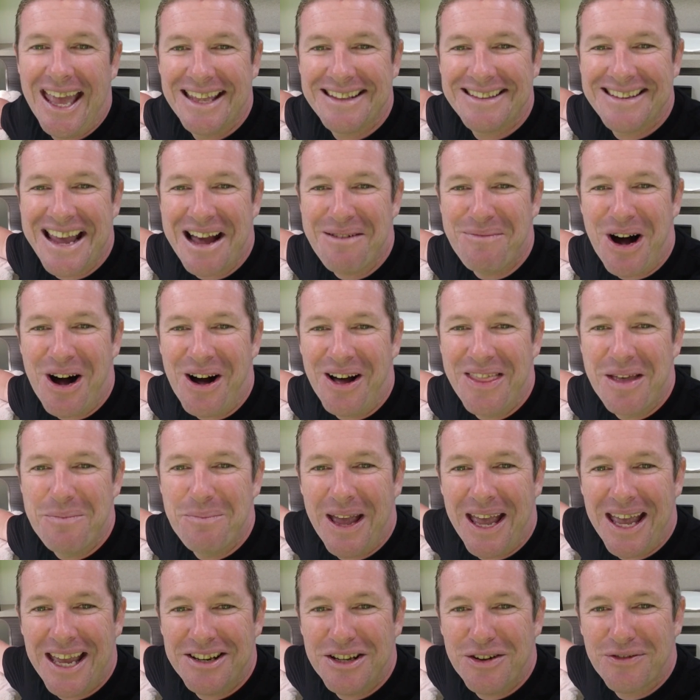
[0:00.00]
Down behind the
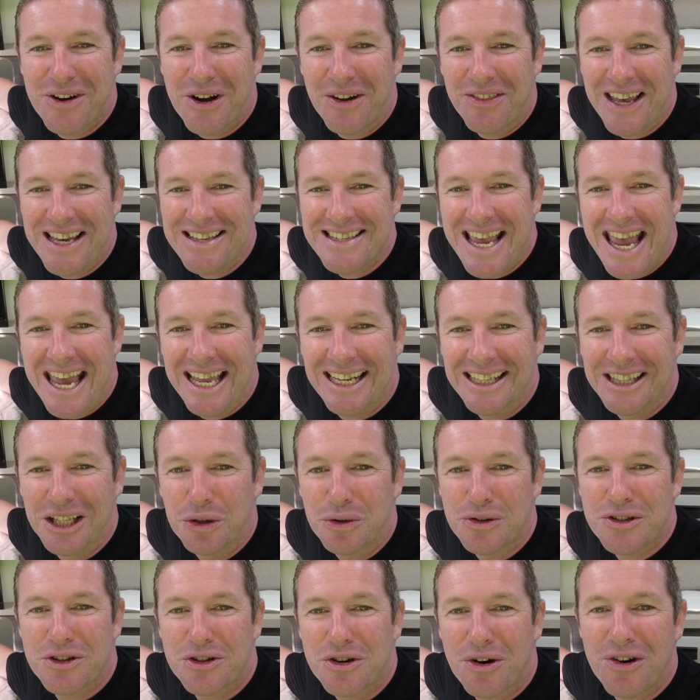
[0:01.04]
bed, you've got these handy
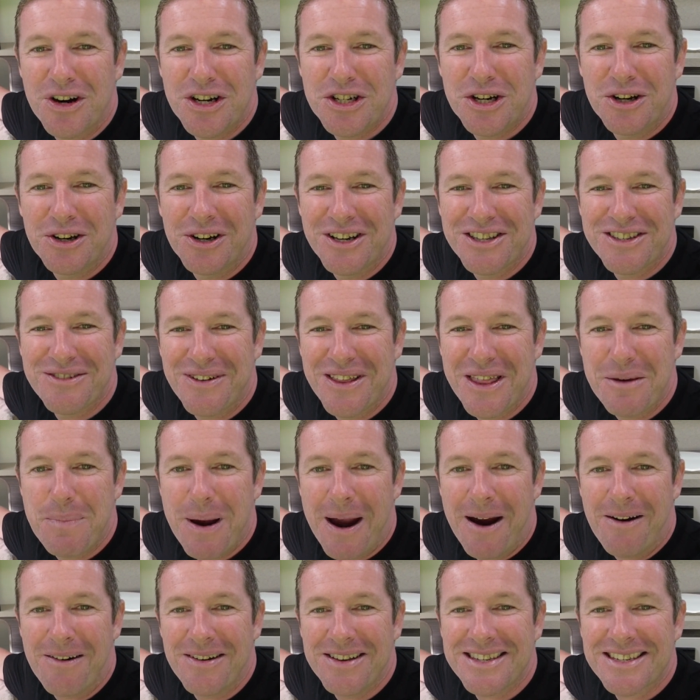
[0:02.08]
little storage units for the
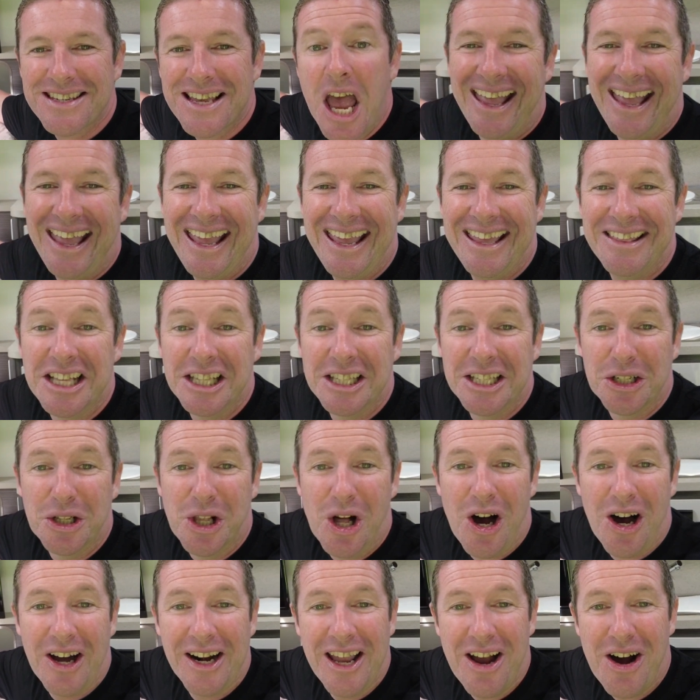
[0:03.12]
parents. In the little
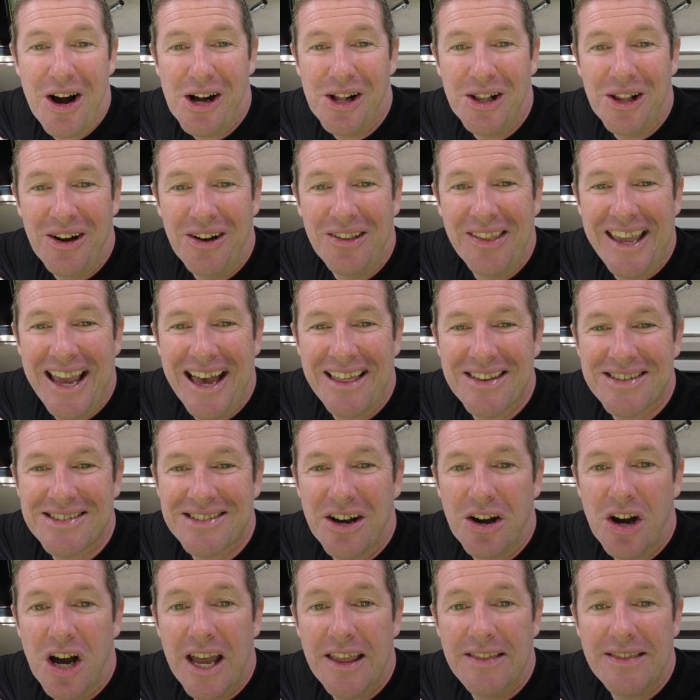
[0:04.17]
hidey hole on the other
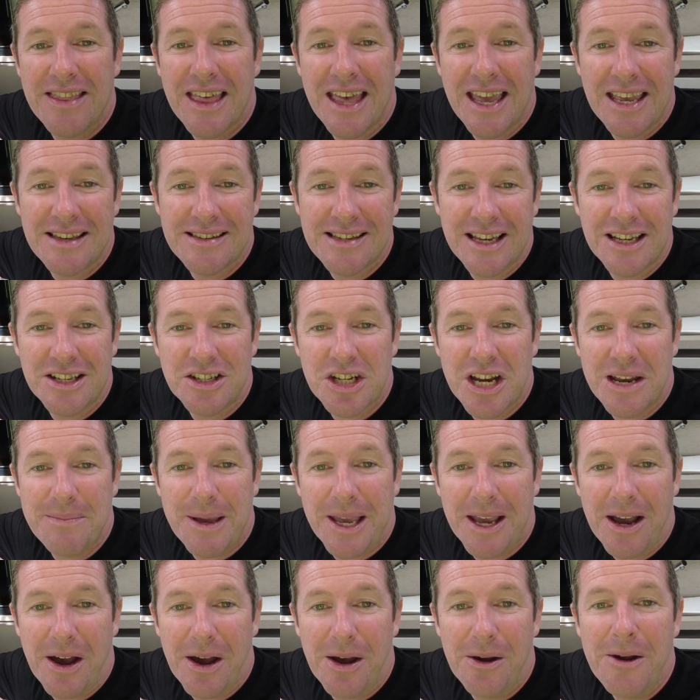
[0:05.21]
side, there's a
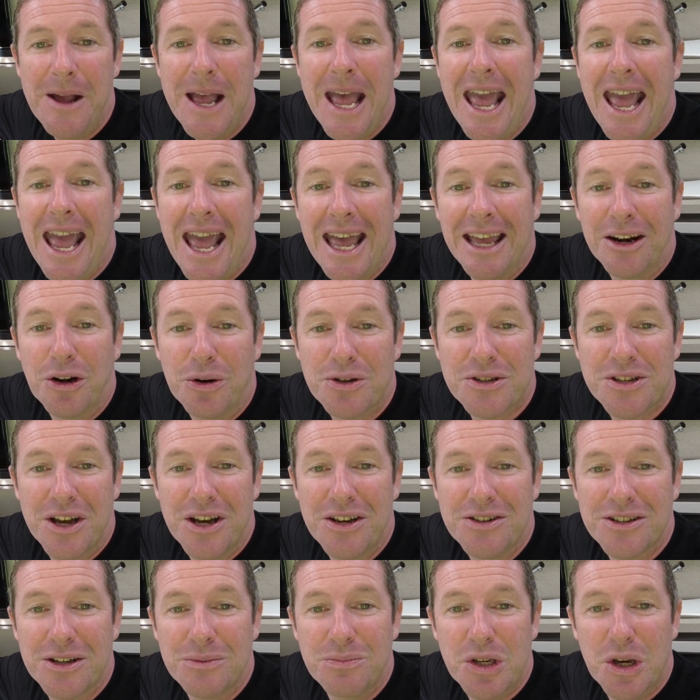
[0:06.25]
GPO and also
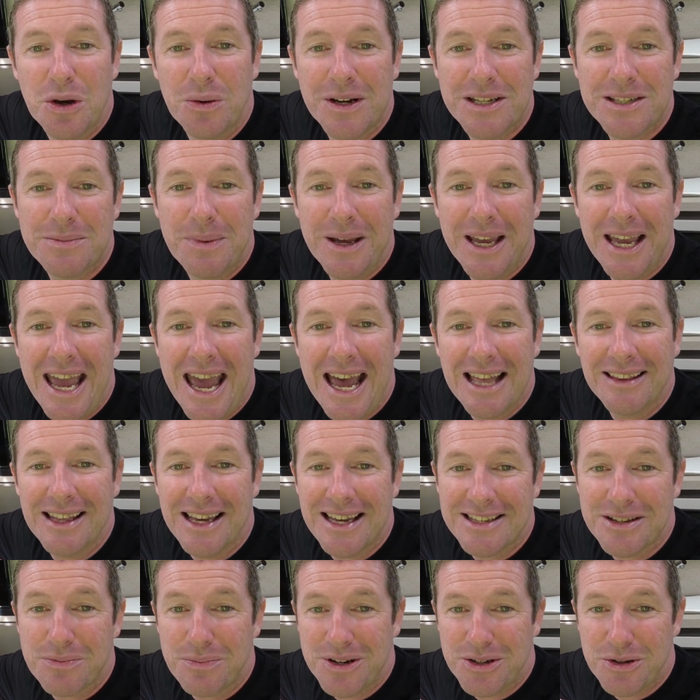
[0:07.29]
some USB
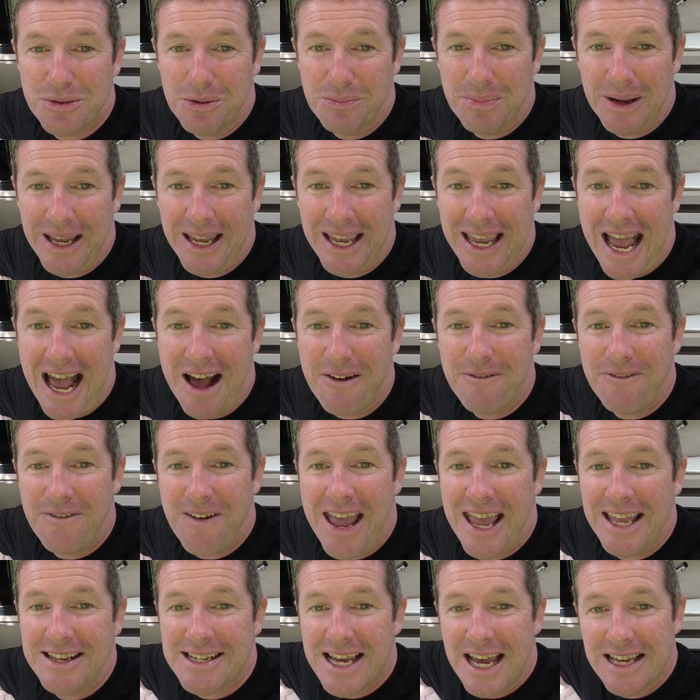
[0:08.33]
outlets, which will be a
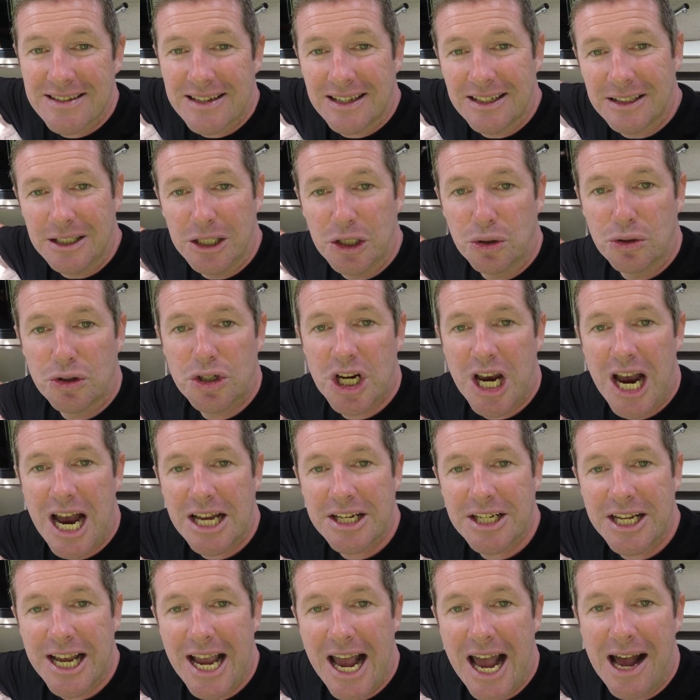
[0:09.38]
fantastic little
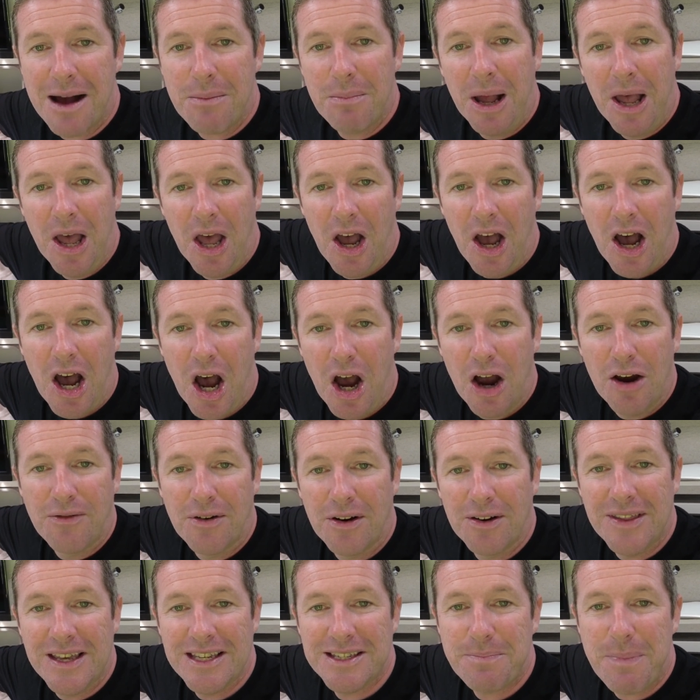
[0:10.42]
charging hub
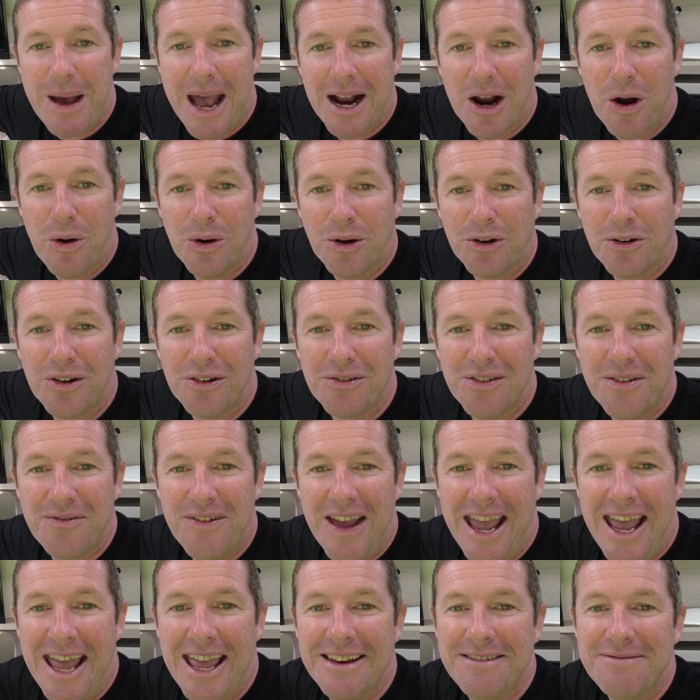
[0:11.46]
over in this back corner of the
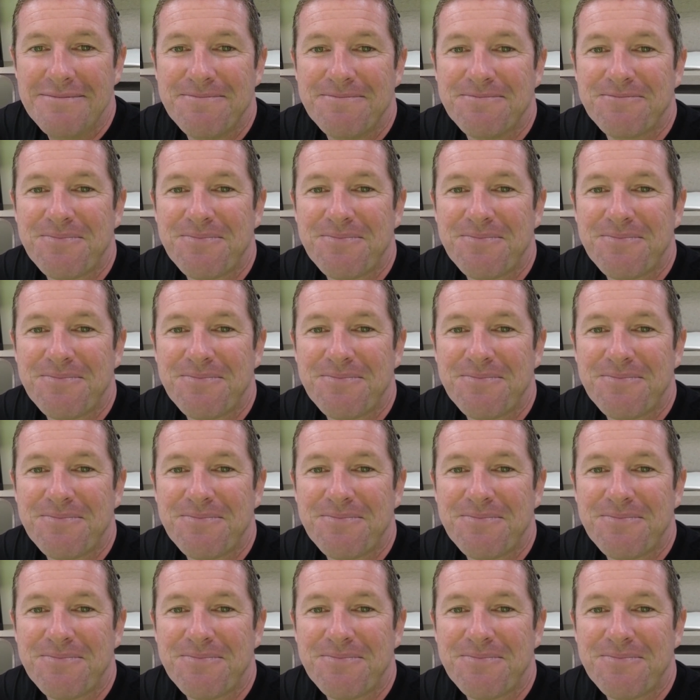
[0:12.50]
van.